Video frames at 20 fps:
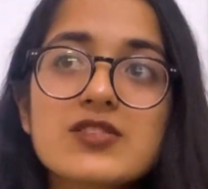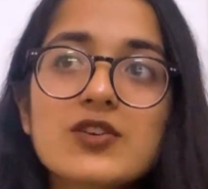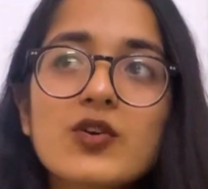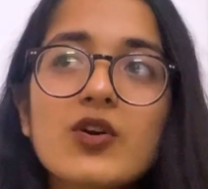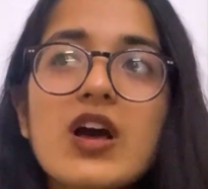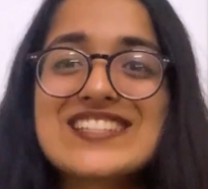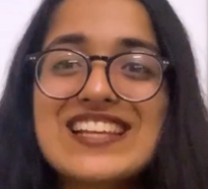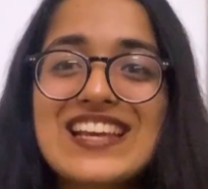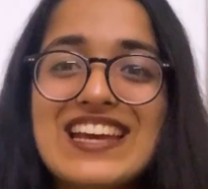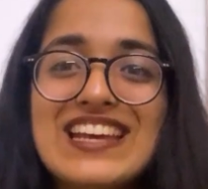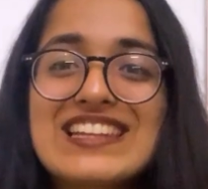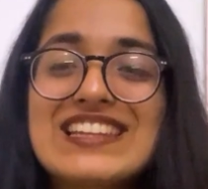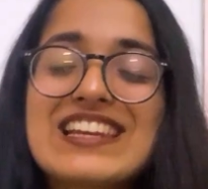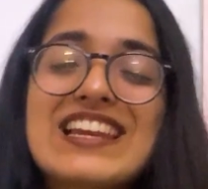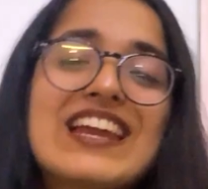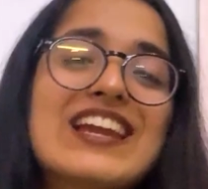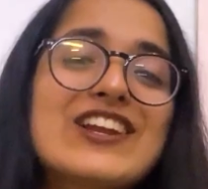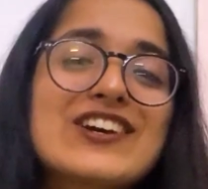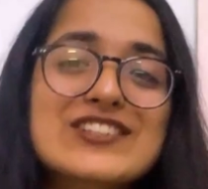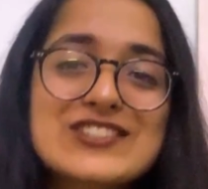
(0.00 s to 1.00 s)
So
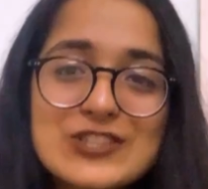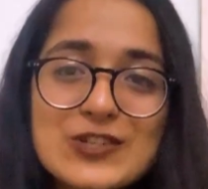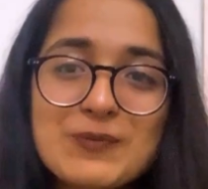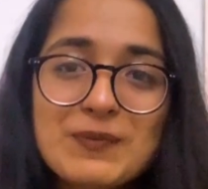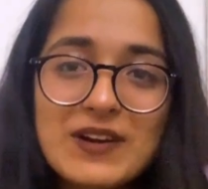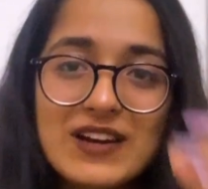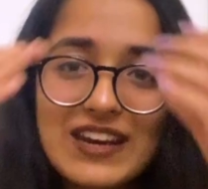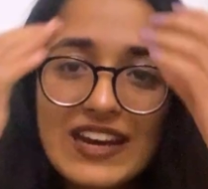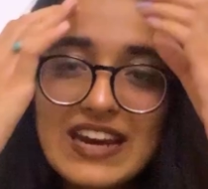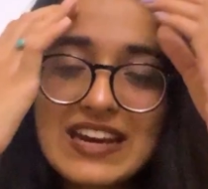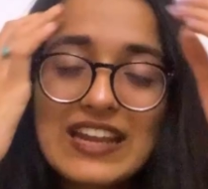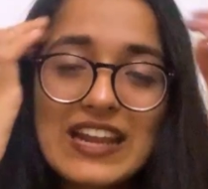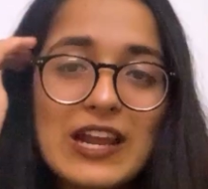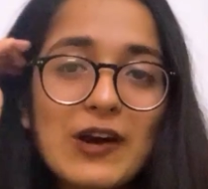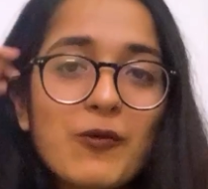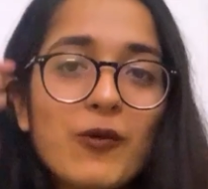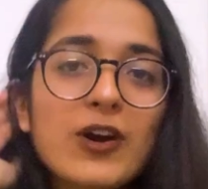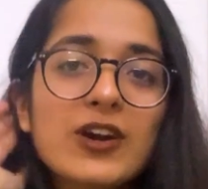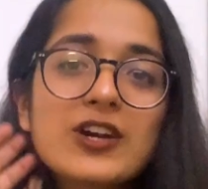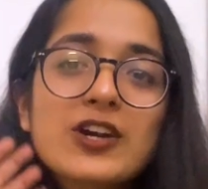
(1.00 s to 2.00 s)
it looks super great, and
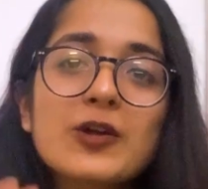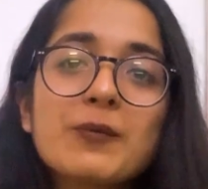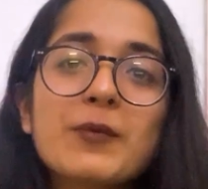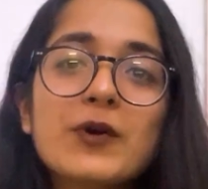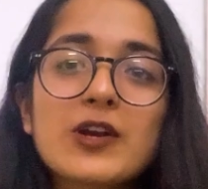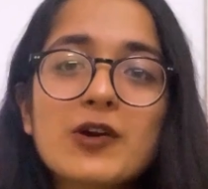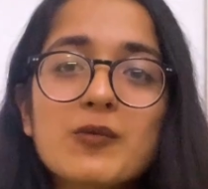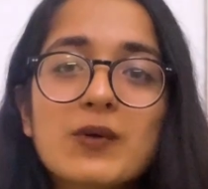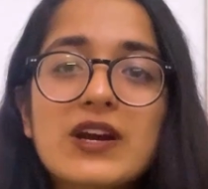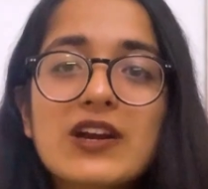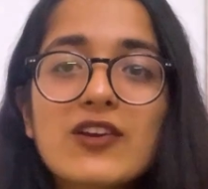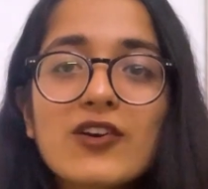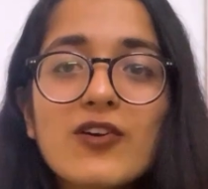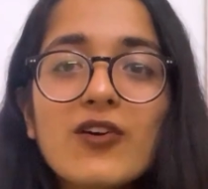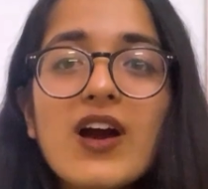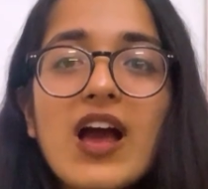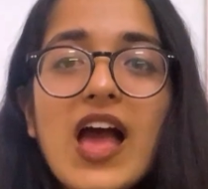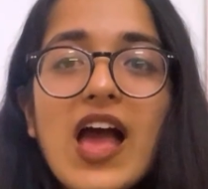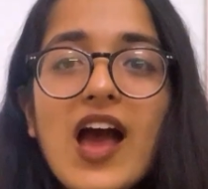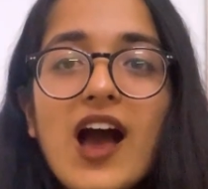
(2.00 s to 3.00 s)
I wanted to put a
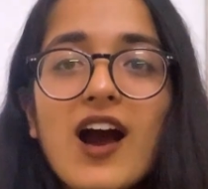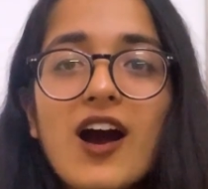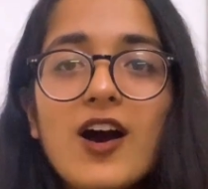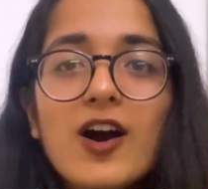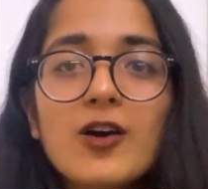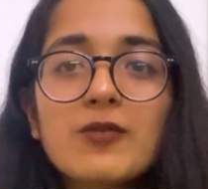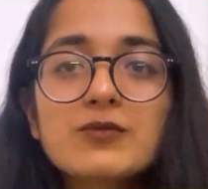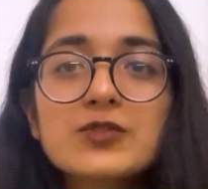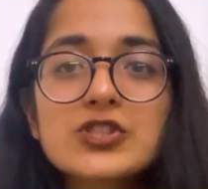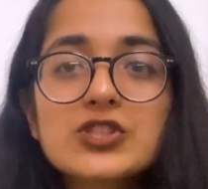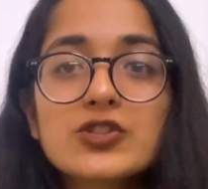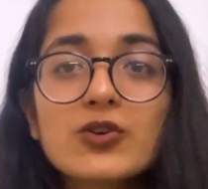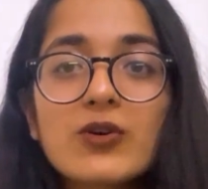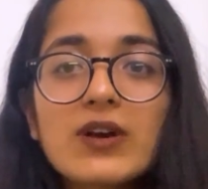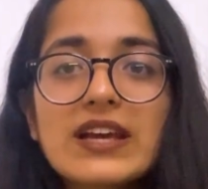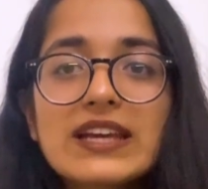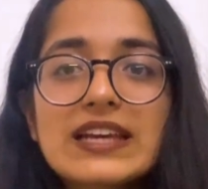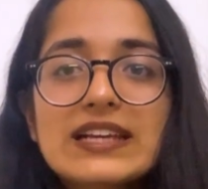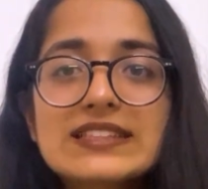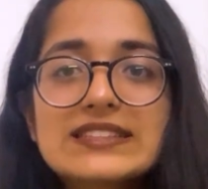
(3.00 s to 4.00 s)
video
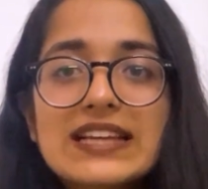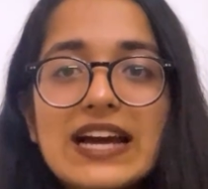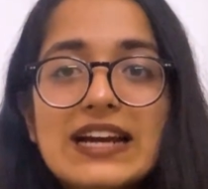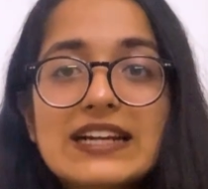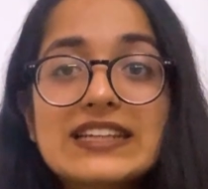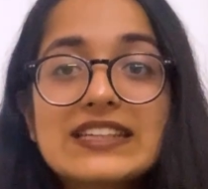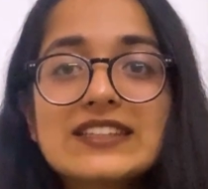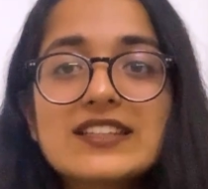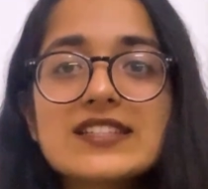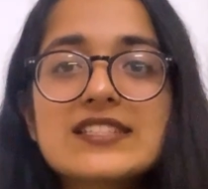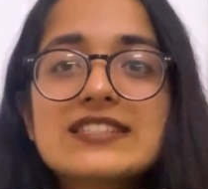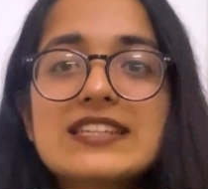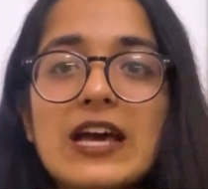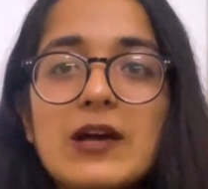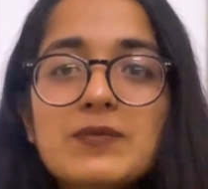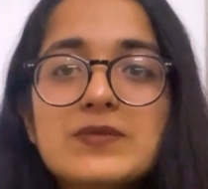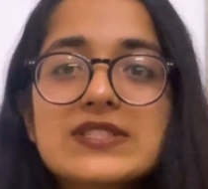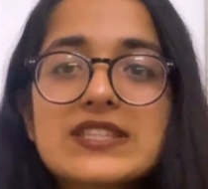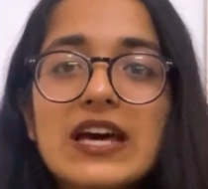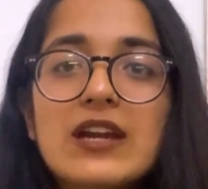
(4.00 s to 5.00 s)
showing exactly the
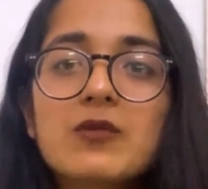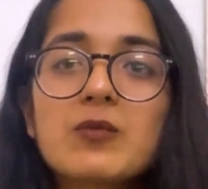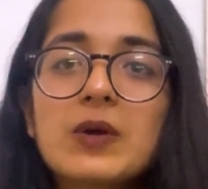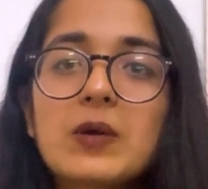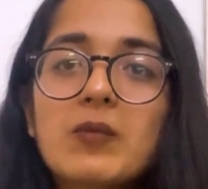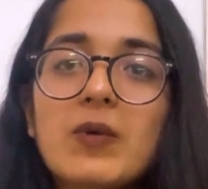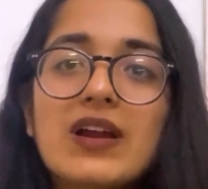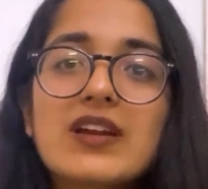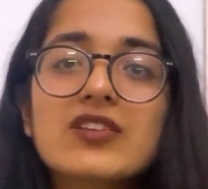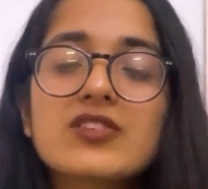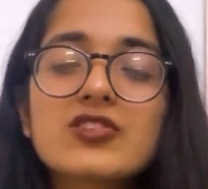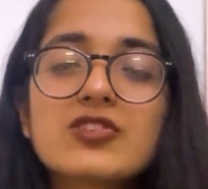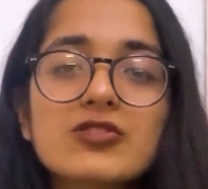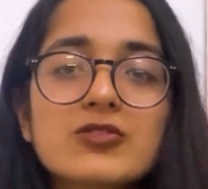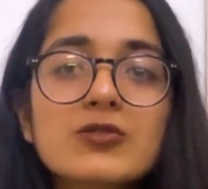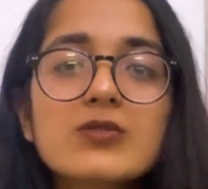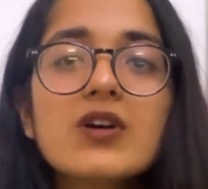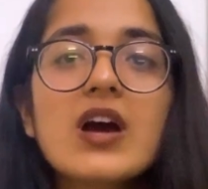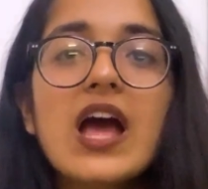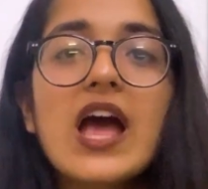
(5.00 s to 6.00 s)
steps that we went through.